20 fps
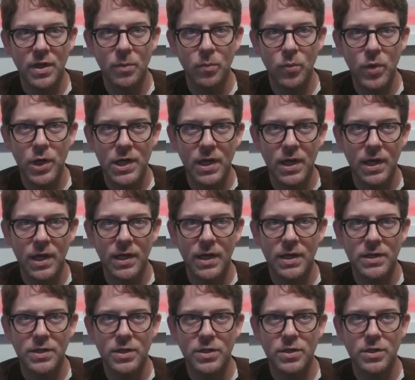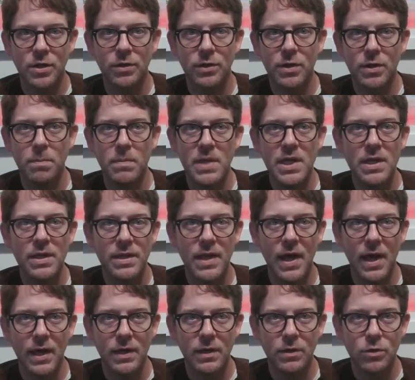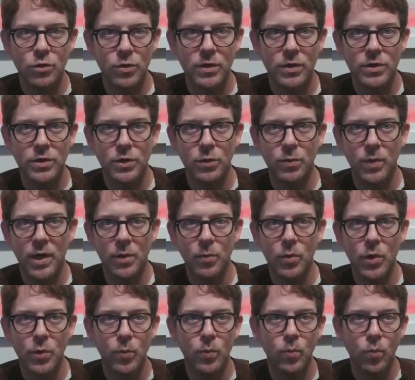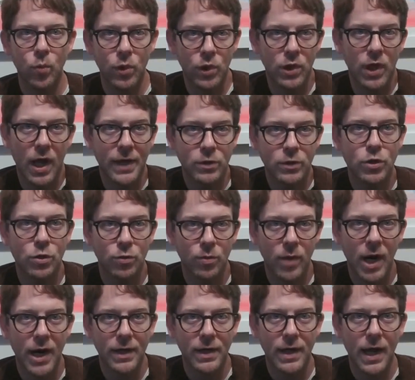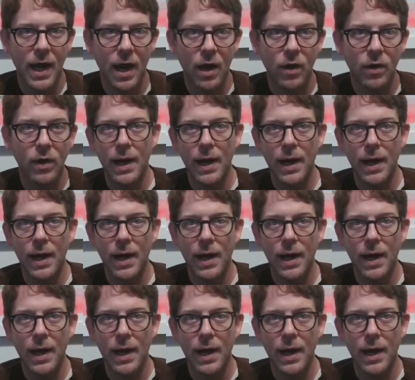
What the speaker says: and we can't necessarily meet that interest the way we would like to right now.